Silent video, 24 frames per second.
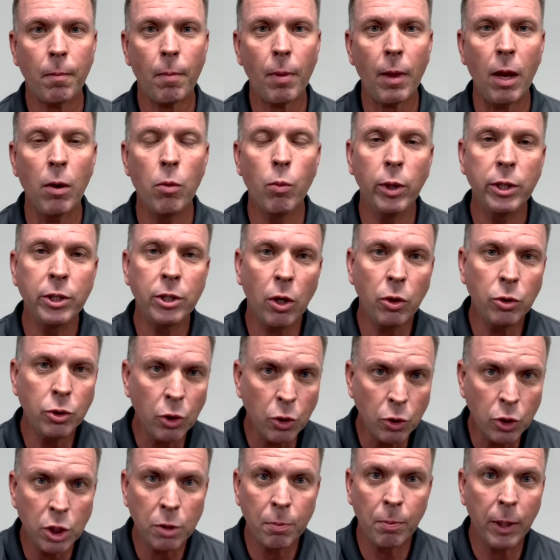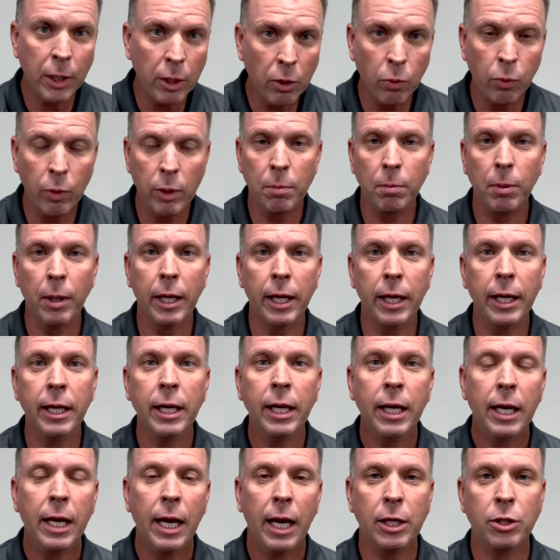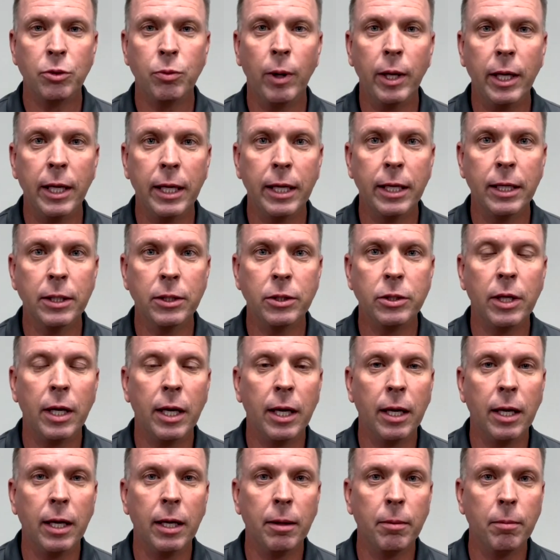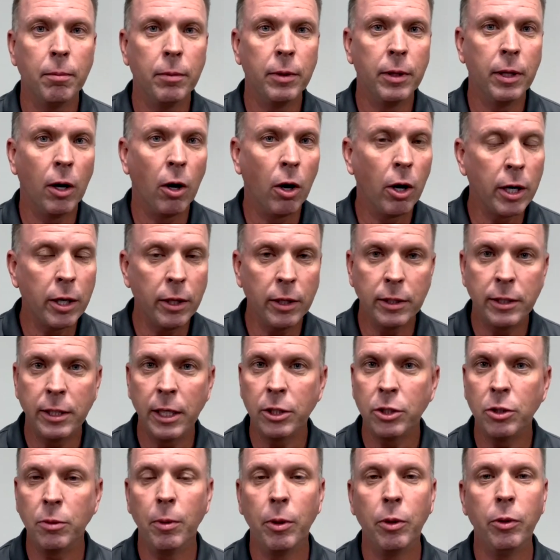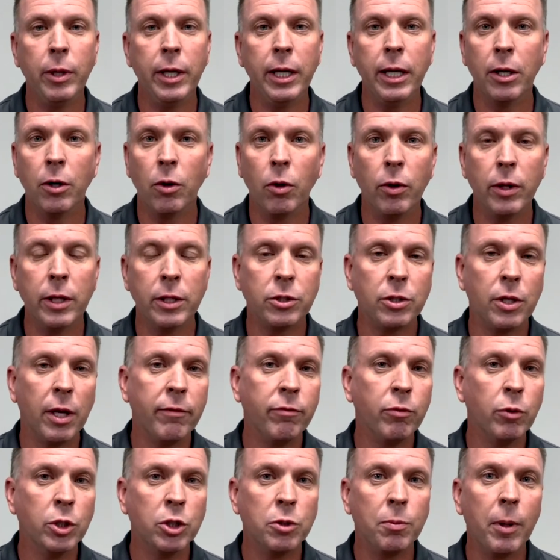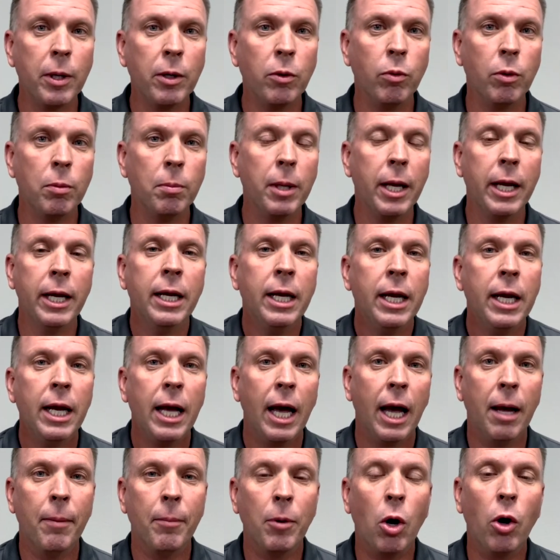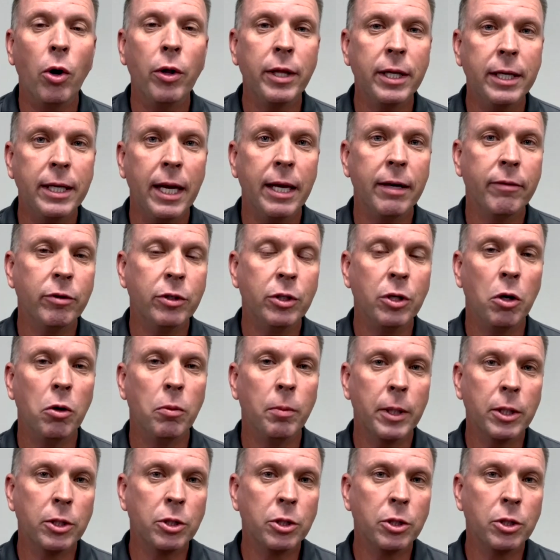was also sprinkled with blood, as well as the Ark of the Testimony, and all this stuff was sprinkled with blood on the Day of Atonement.